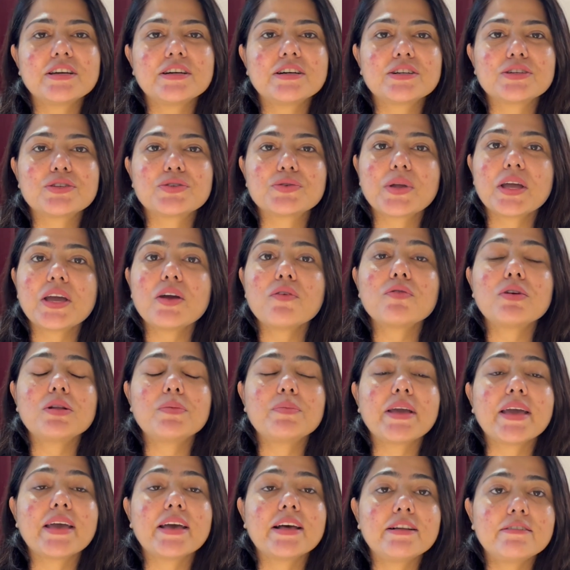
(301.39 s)
today will be
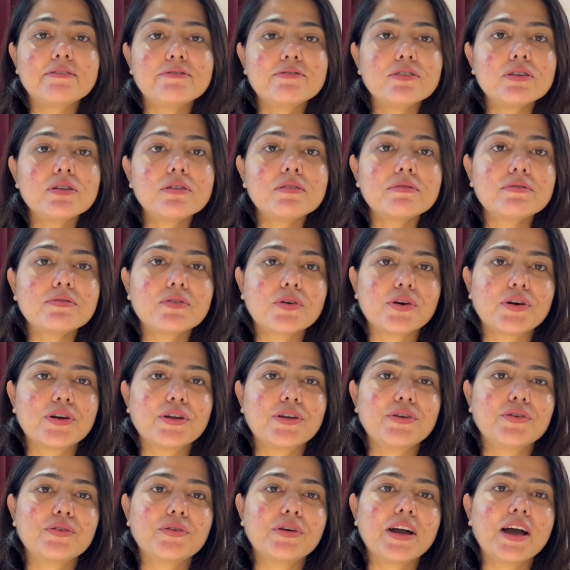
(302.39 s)
helpful for you
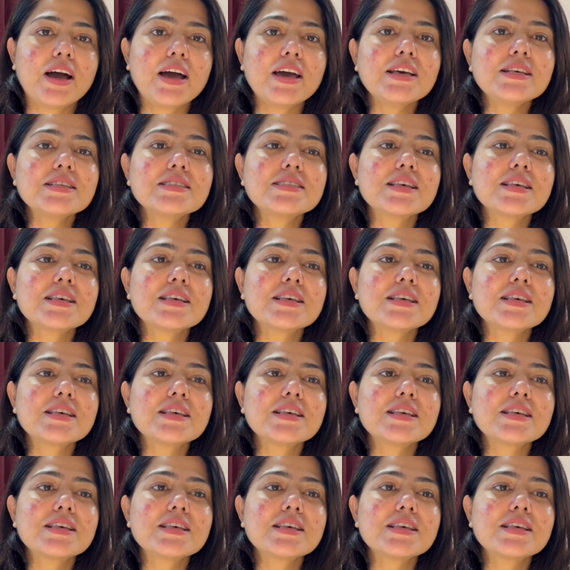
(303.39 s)
guys.